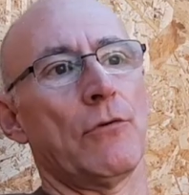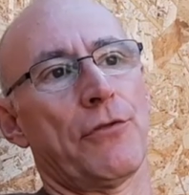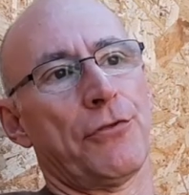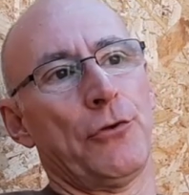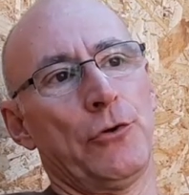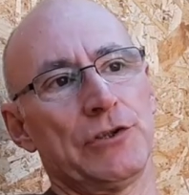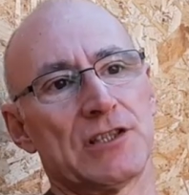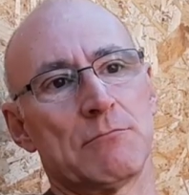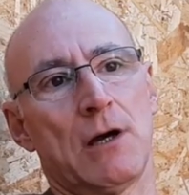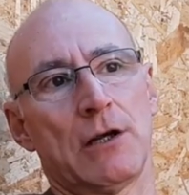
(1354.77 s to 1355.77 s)
Third is
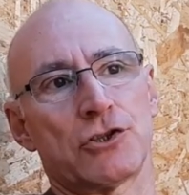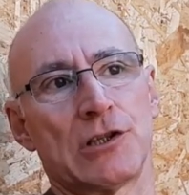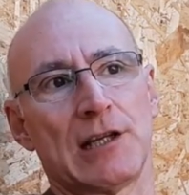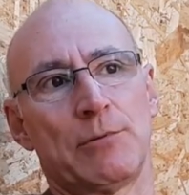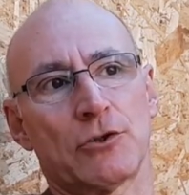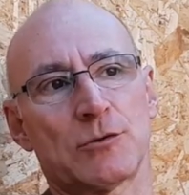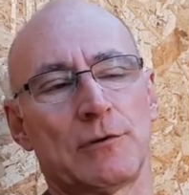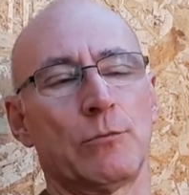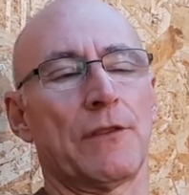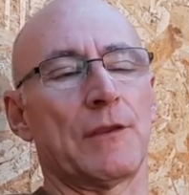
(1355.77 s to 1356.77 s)
marginally
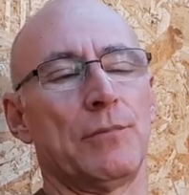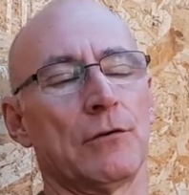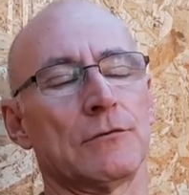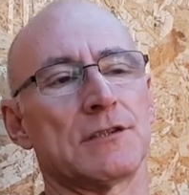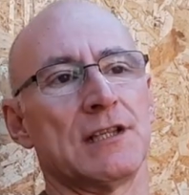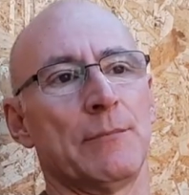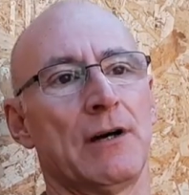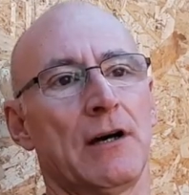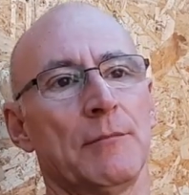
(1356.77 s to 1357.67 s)
possible with the ponds nearby,